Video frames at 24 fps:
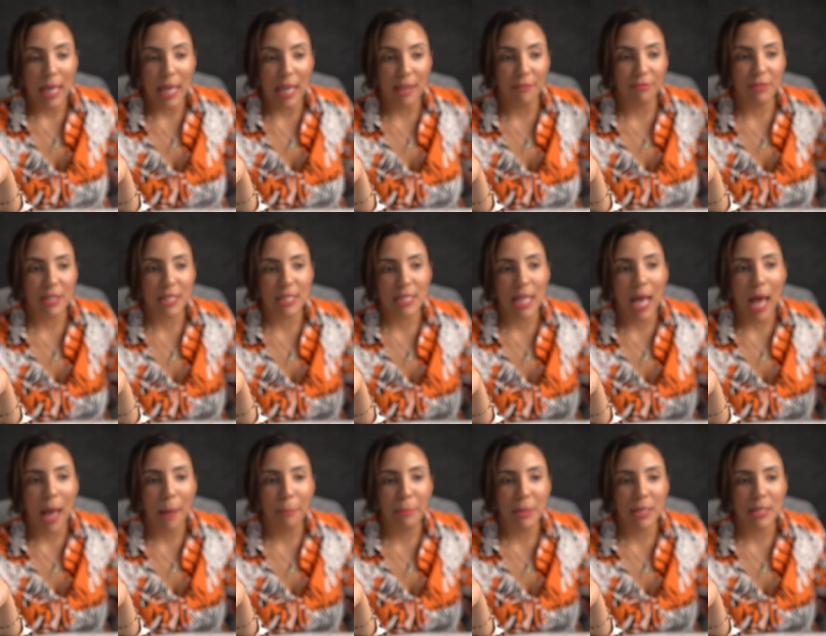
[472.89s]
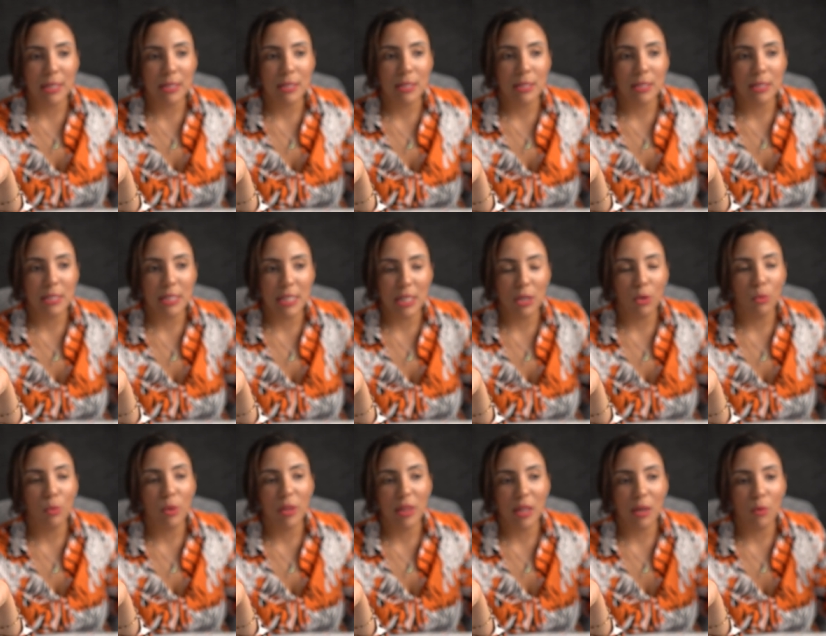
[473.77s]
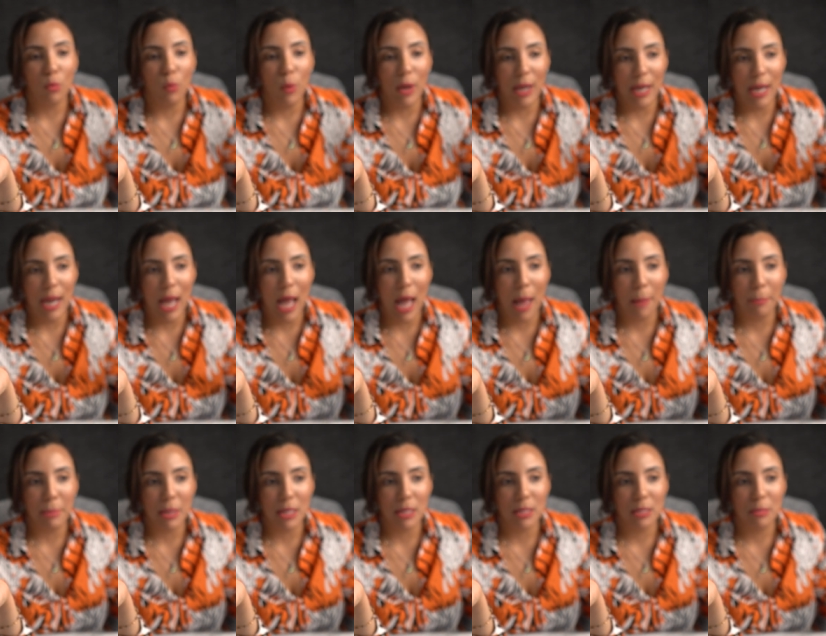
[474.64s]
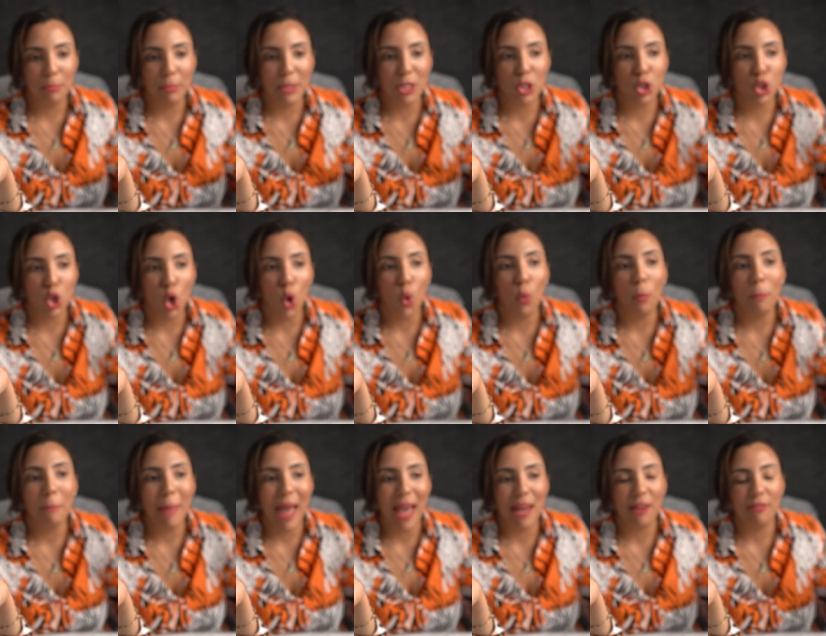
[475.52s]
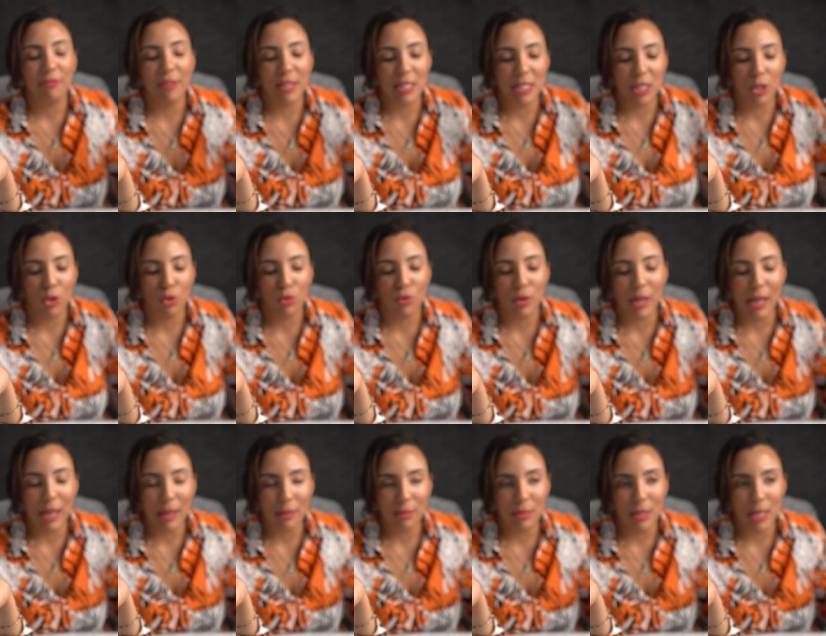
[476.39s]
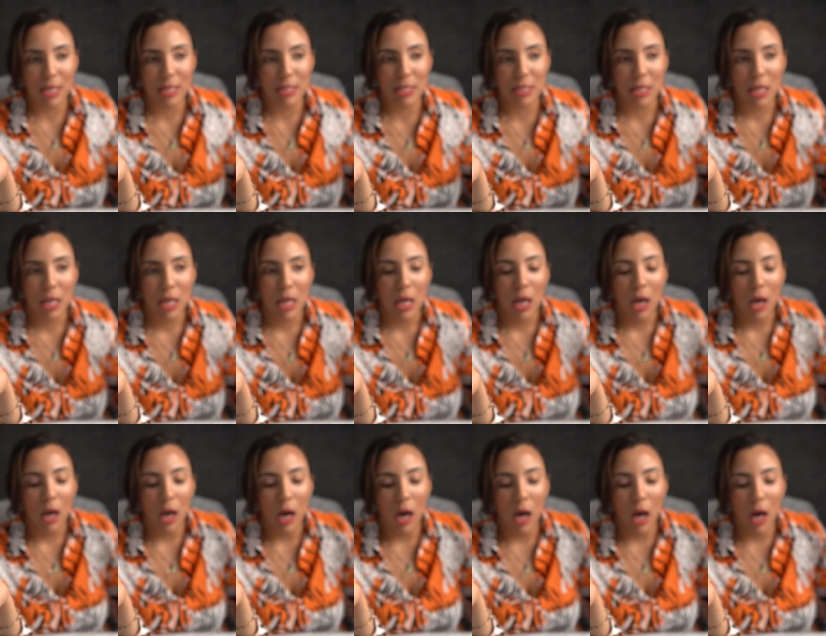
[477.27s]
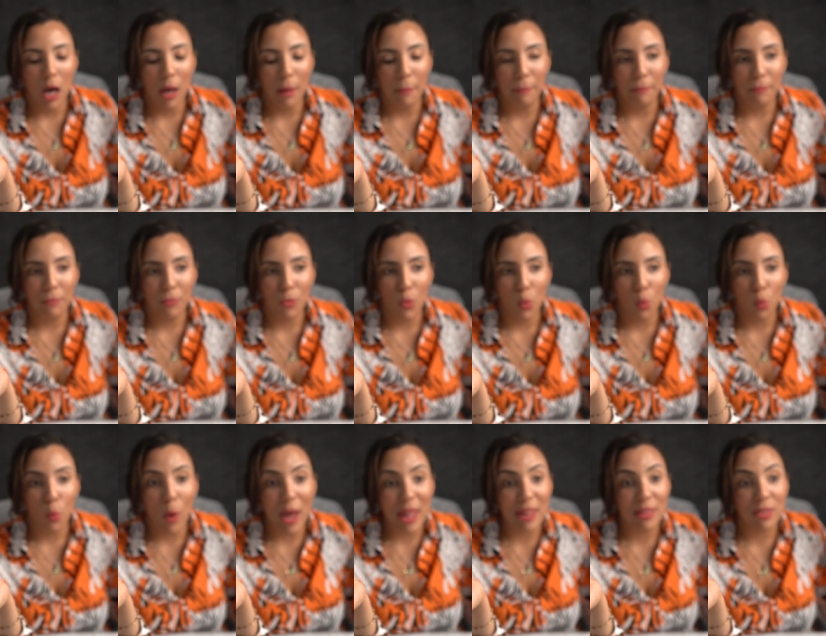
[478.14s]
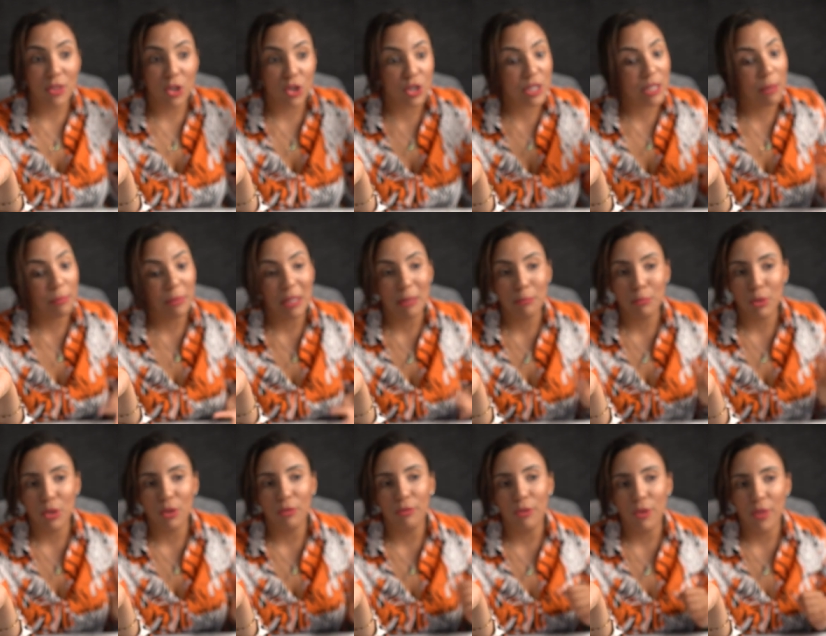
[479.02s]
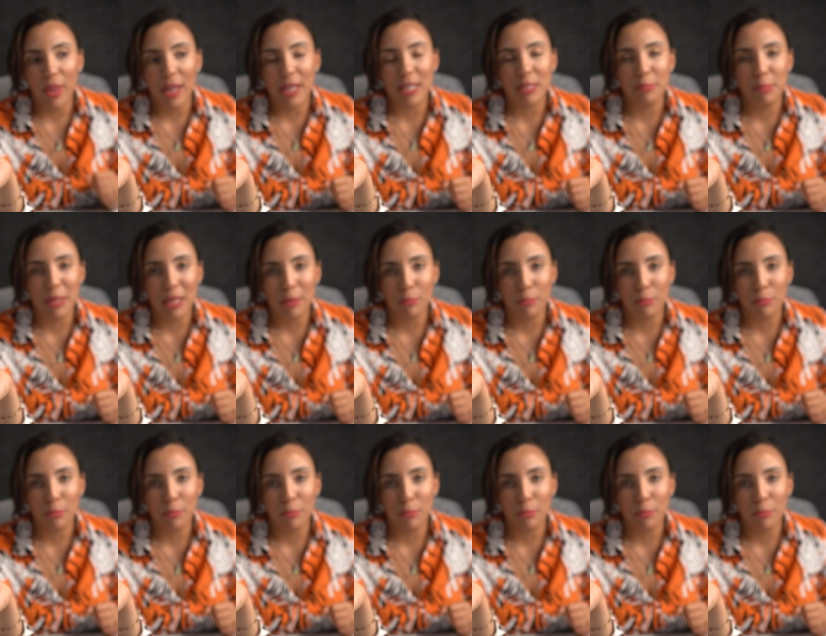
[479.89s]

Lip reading: If this happens, deal with it when it happens, but don't manifest and create this when there's something beautiful that is being